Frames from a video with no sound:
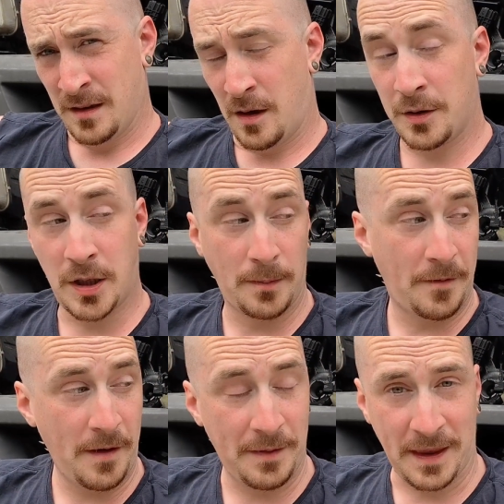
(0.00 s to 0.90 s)
On top
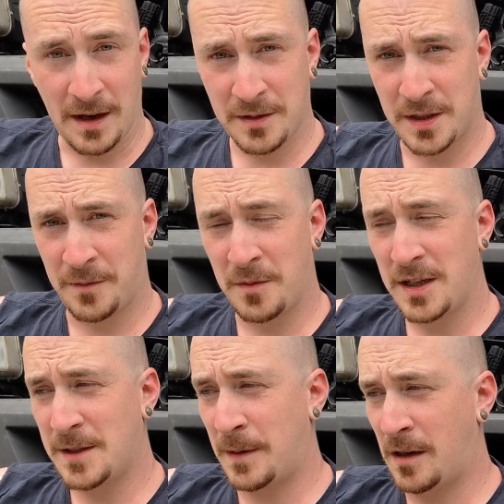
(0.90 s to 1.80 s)
of everything else I've already
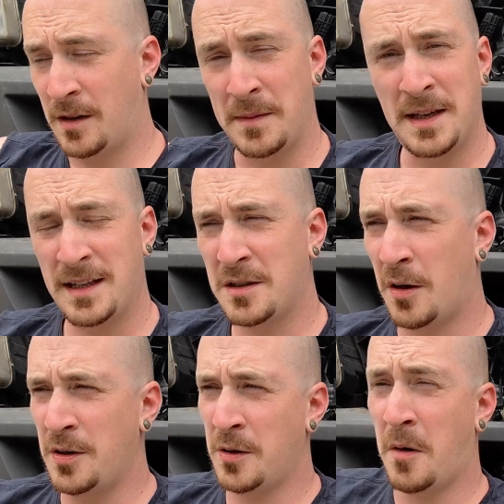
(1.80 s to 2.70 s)
spent on it. I mean, it's
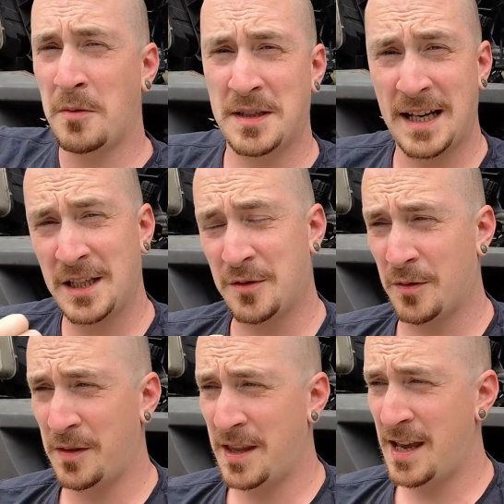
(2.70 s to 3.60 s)
got a new alternator
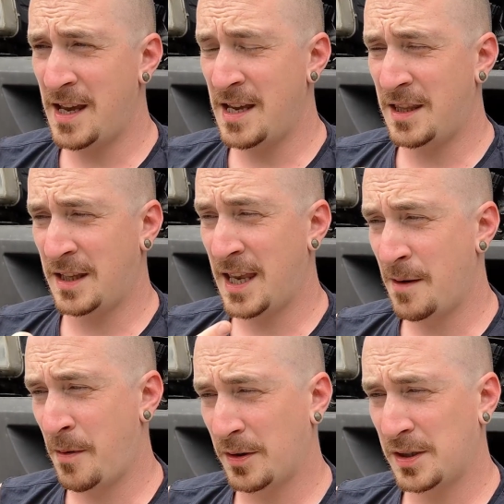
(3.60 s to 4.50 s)
on there, the
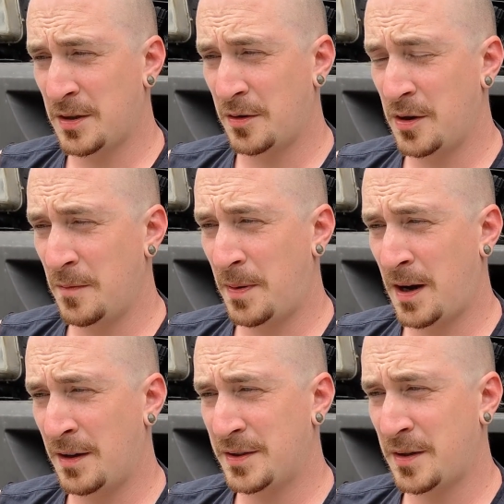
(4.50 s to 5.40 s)
gearbox has got new
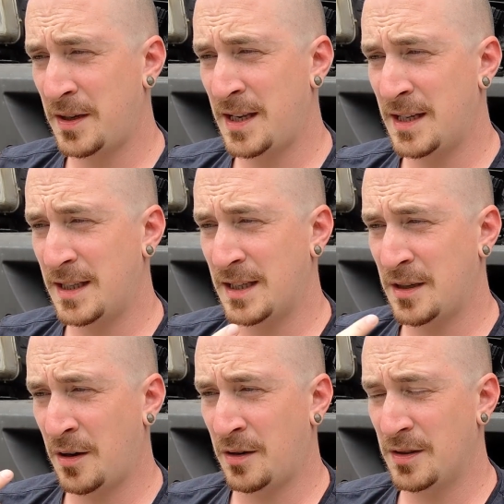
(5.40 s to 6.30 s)
parts on it,
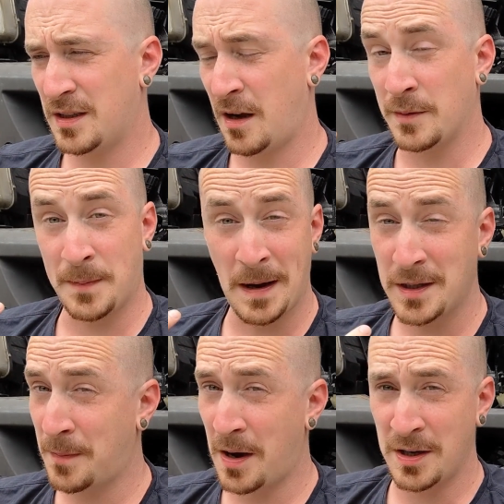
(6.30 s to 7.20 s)
I was about
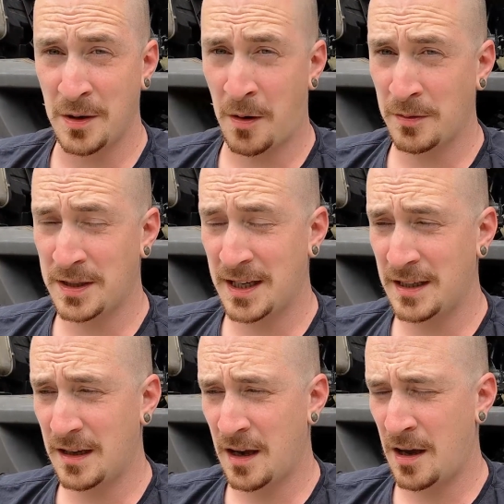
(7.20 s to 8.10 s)
to buy a new
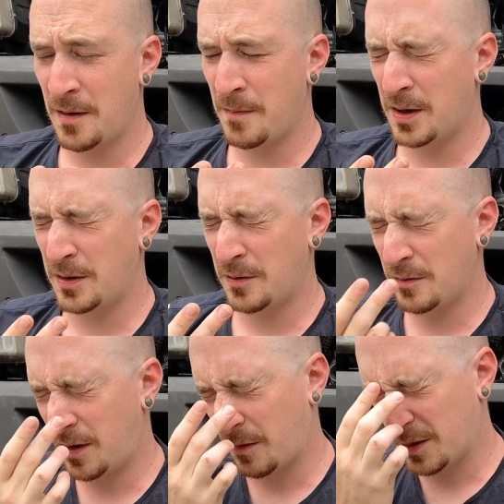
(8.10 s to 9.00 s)
alternator,
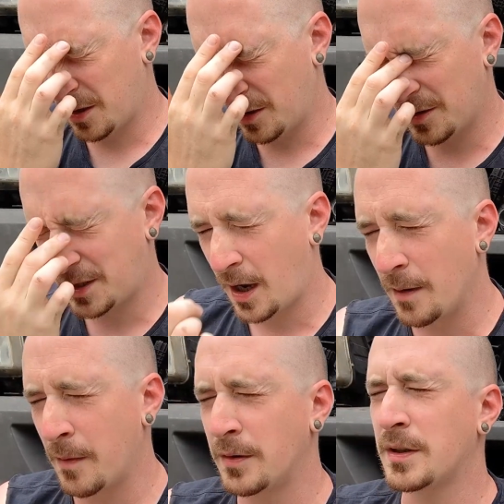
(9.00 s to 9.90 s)
it's got a new starting
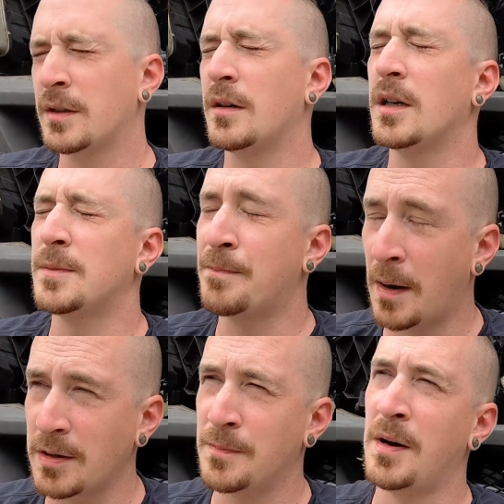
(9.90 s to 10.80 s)
motor. I was
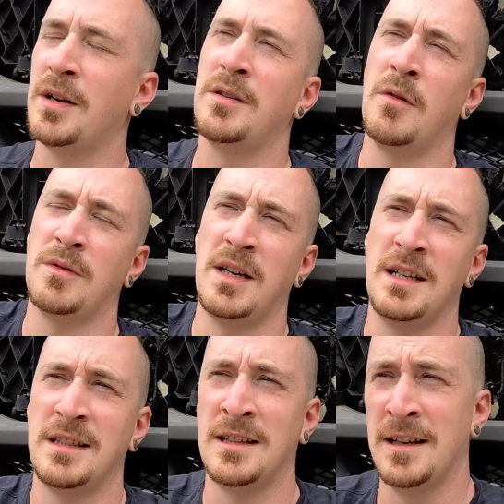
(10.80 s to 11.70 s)
about to buy a new
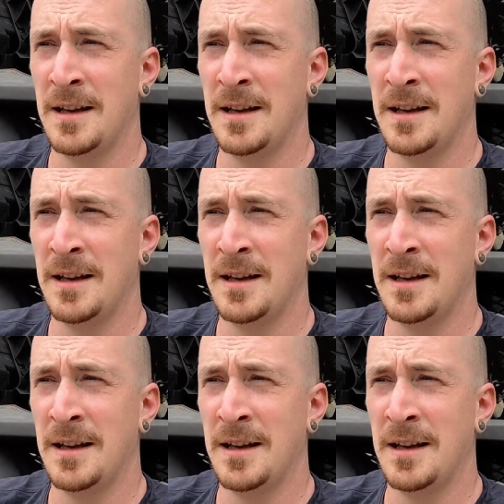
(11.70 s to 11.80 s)
alternator.